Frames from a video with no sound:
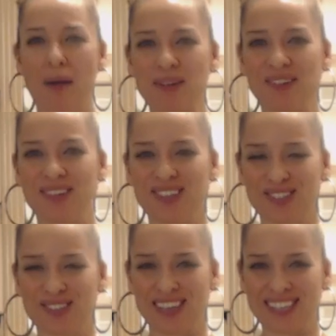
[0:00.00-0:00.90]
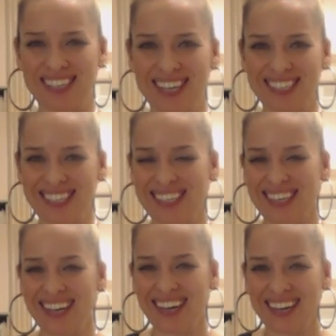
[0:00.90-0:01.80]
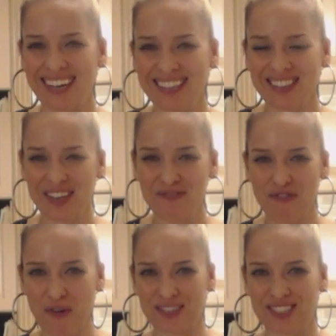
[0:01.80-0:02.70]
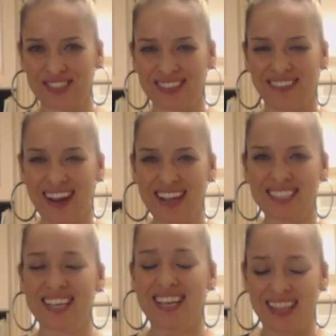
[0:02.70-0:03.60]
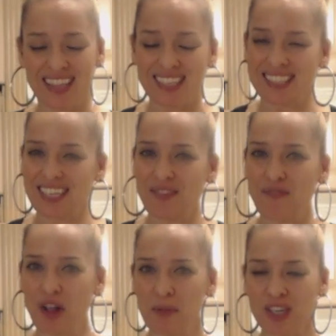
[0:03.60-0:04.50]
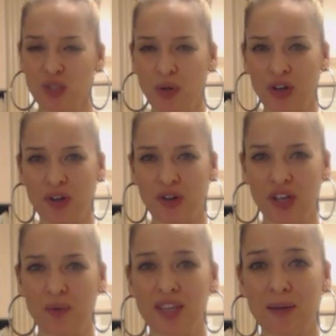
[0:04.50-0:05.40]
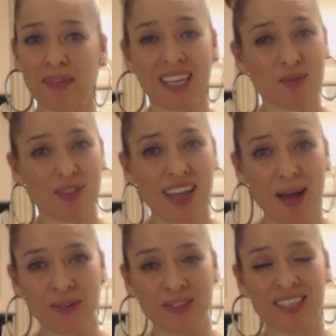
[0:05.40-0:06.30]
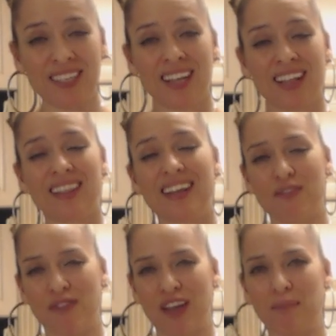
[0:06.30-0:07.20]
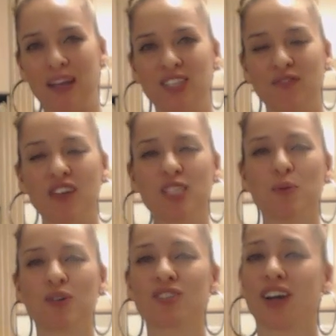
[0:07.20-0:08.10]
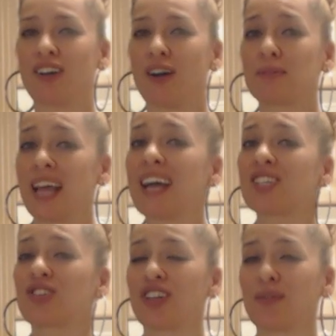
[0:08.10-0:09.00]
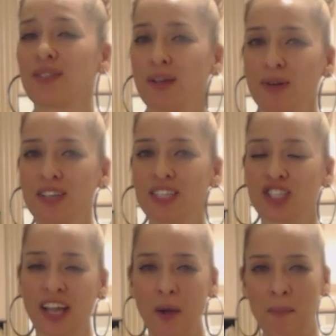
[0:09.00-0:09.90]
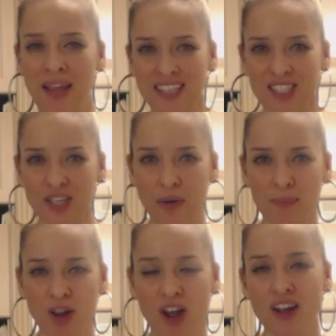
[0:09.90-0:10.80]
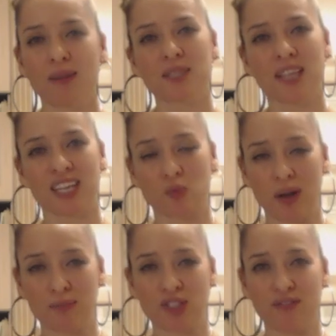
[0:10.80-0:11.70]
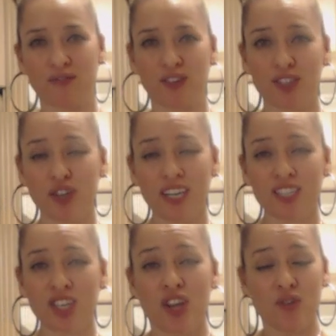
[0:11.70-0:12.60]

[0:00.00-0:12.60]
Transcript: Happy New Year 2019. Uh, looking forward to it, all right? That's it. Follow me on Twitter at Cooking with Kim E with a capital E. Like the fan page at facebook.com slash cooking with Kimberly. Check out my Instagram.com slash web chef of all trades.